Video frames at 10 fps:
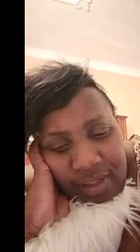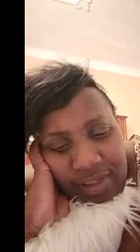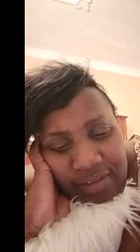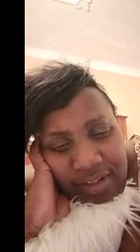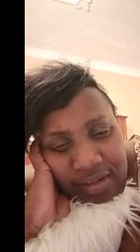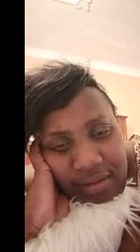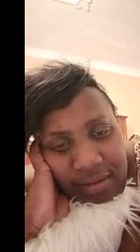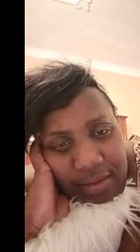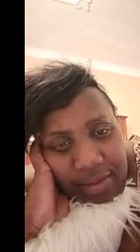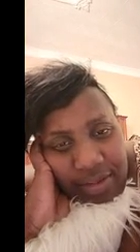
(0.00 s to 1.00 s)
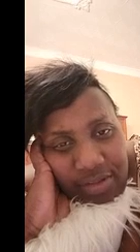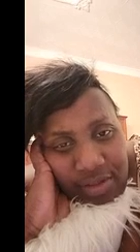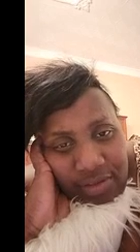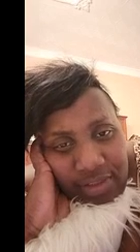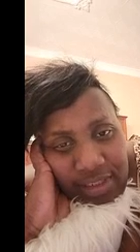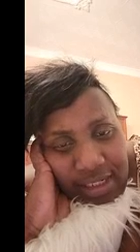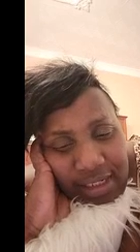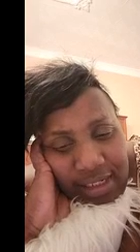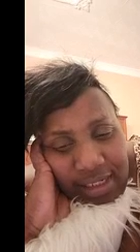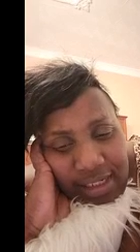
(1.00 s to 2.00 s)
Yes, you know, sister, me just did I
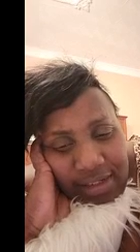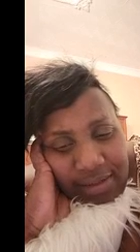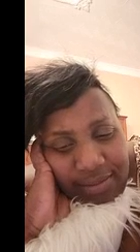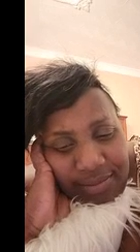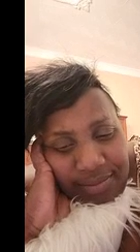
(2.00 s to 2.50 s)
call you.